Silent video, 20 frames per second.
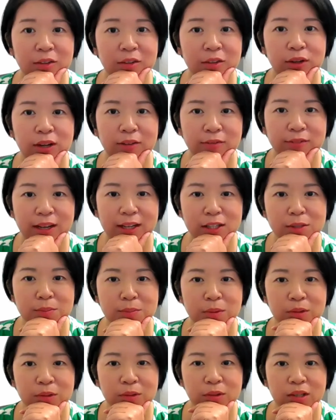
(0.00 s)
the
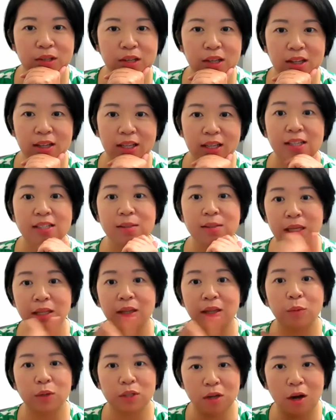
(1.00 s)
readvanceable thing is something
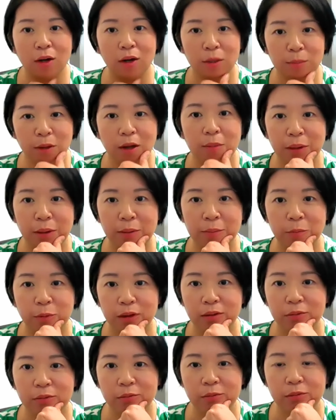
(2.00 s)
that we talk about
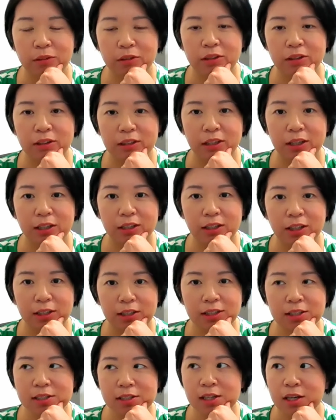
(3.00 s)
about with the
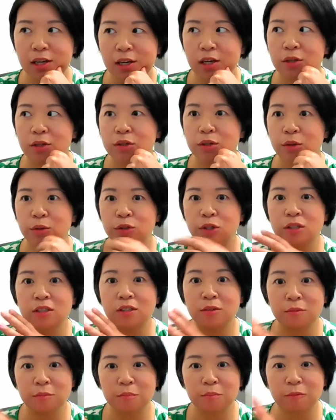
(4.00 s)
clients. So just
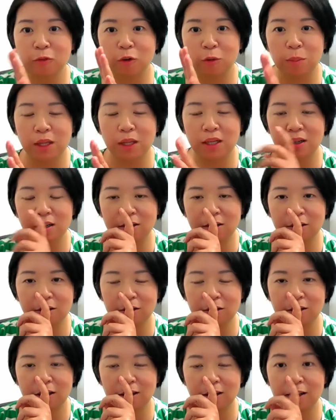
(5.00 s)
to, for me to
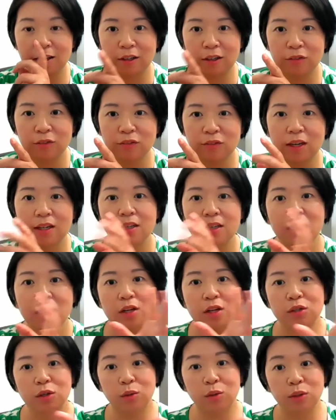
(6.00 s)
clarify.
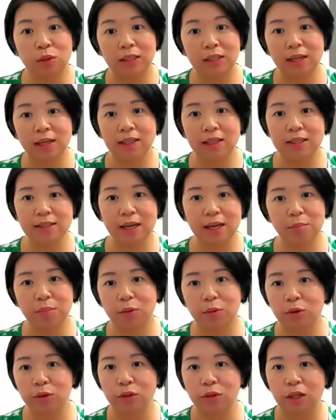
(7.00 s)
So in that
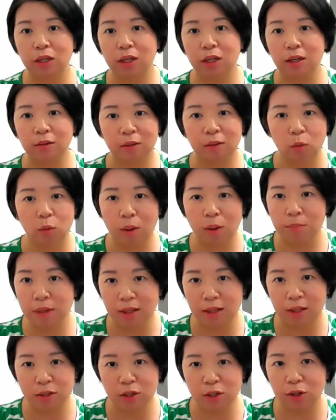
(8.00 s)
example, uh, the $1
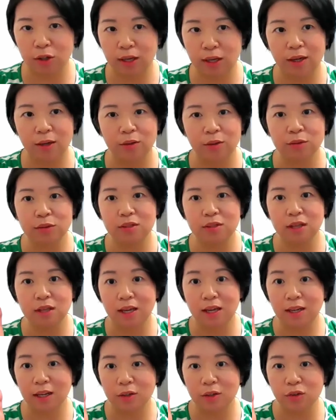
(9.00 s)
million house,
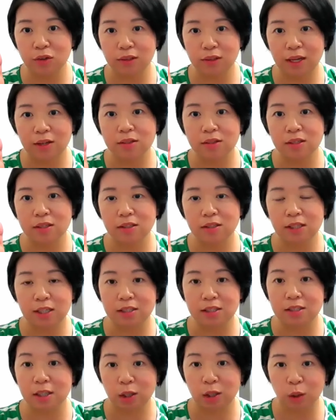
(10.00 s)
800,000
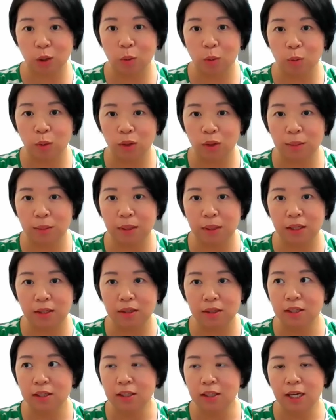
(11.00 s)
is the global limit.
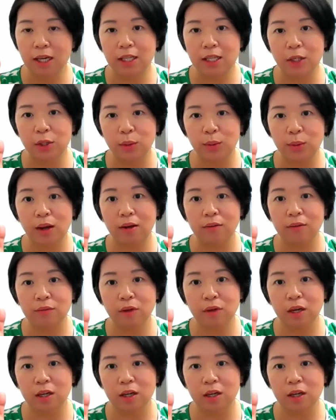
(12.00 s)
And then you have